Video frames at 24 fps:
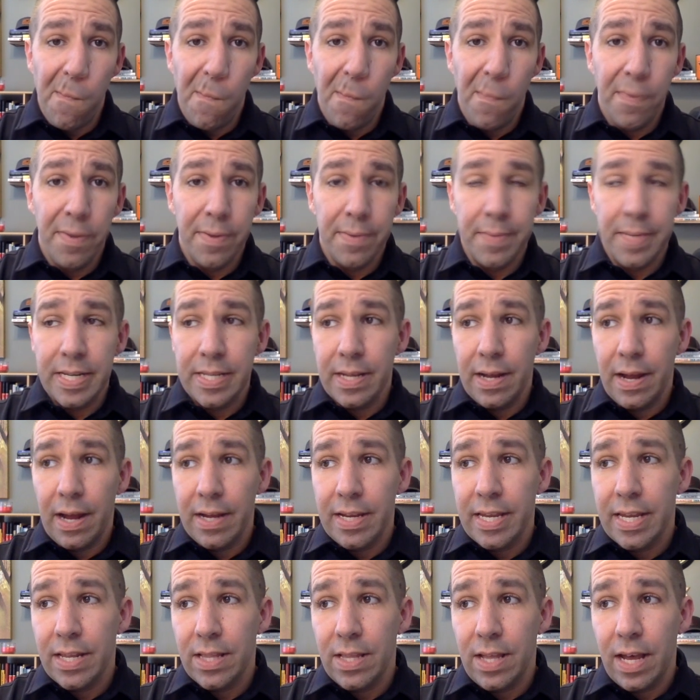I
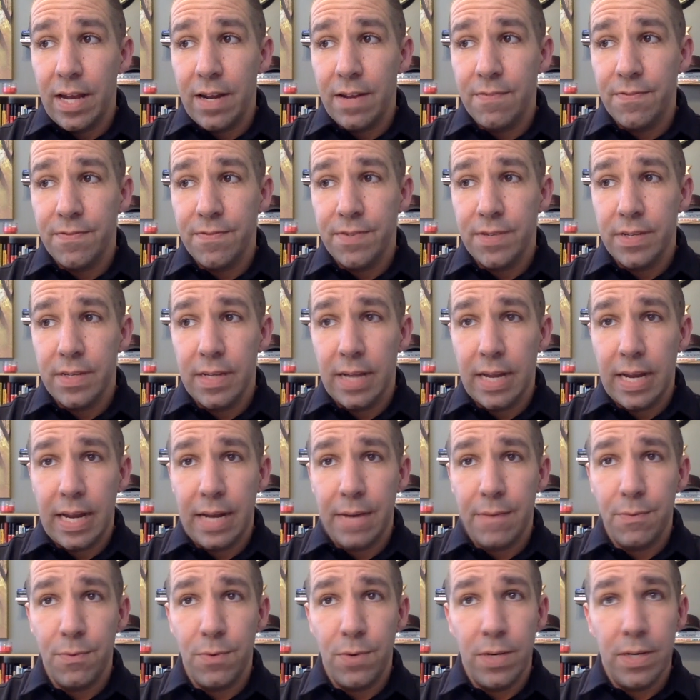
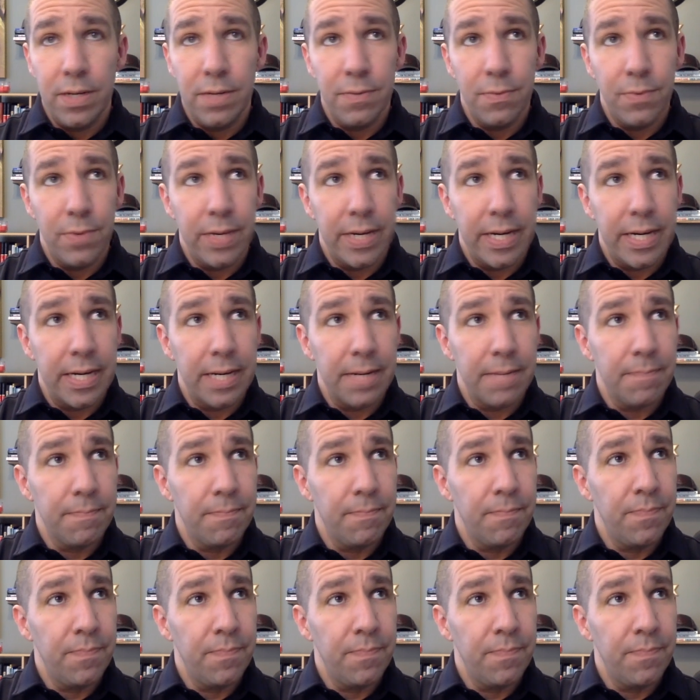got one where